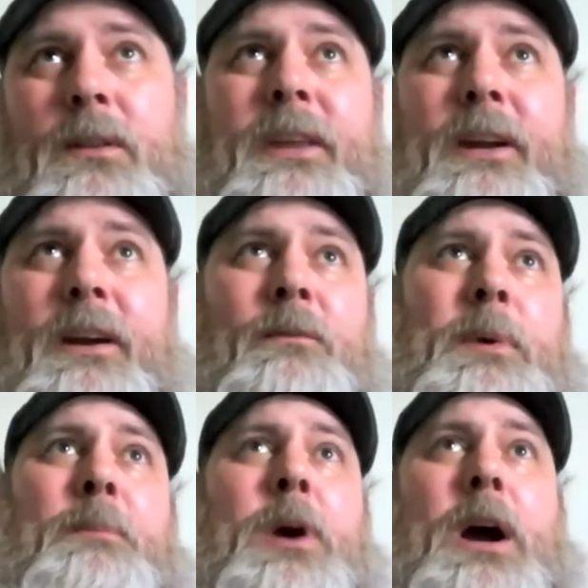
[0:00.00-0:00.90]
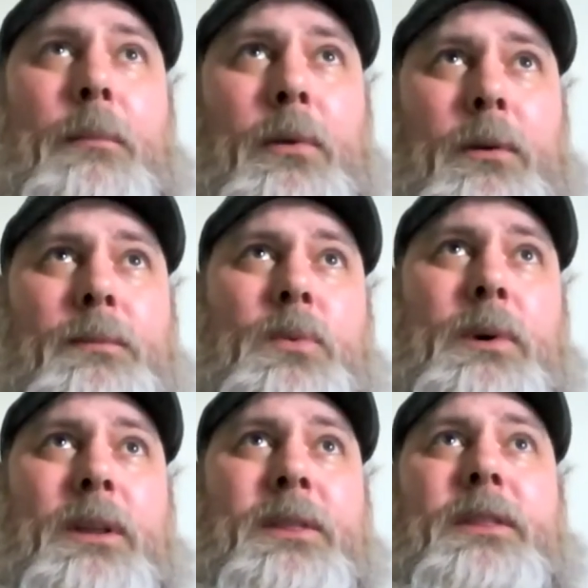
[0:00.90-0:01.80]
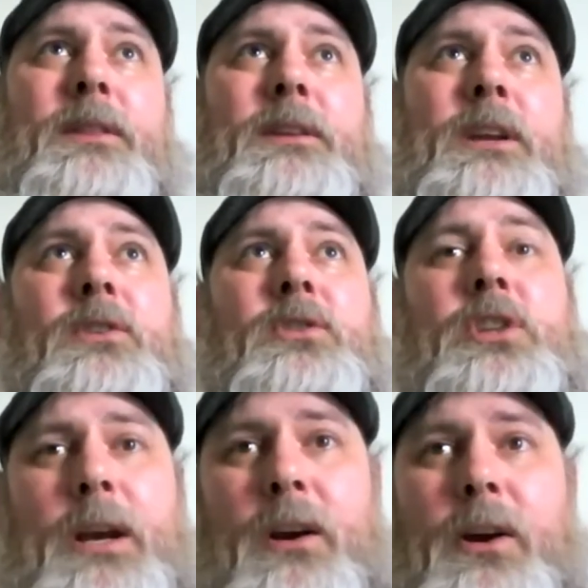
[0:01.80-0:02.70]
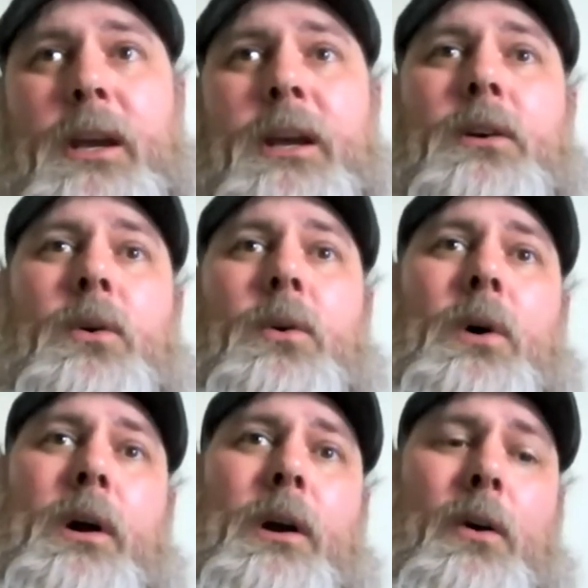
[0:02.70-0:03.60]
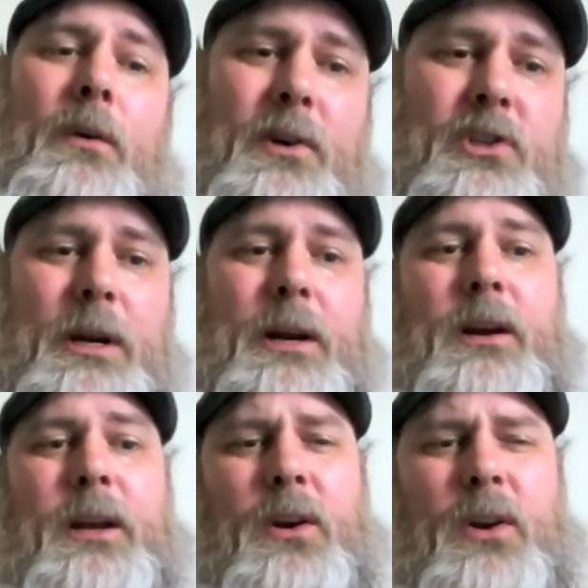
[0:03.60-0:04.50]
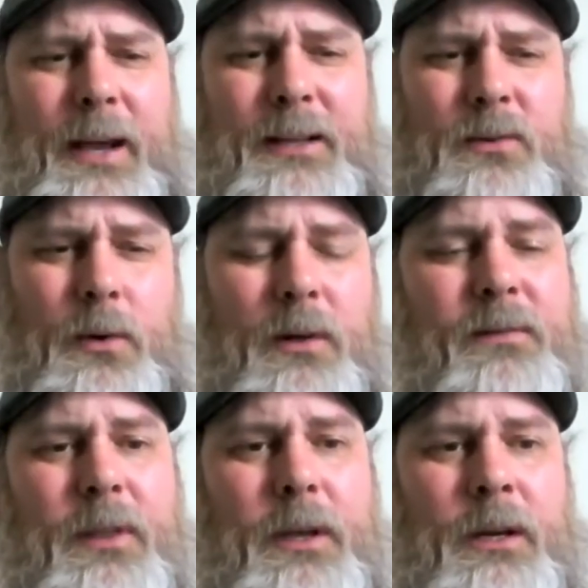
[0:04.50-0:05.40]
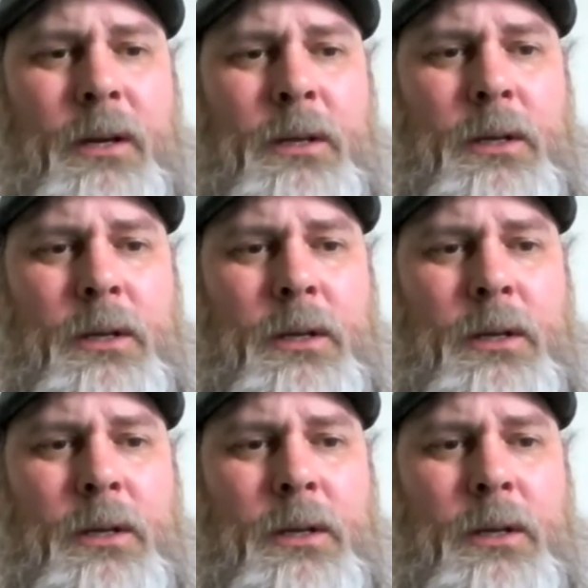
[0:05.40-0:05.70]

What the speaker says: there have been problems with, sharing or oversharing or that sort of thing?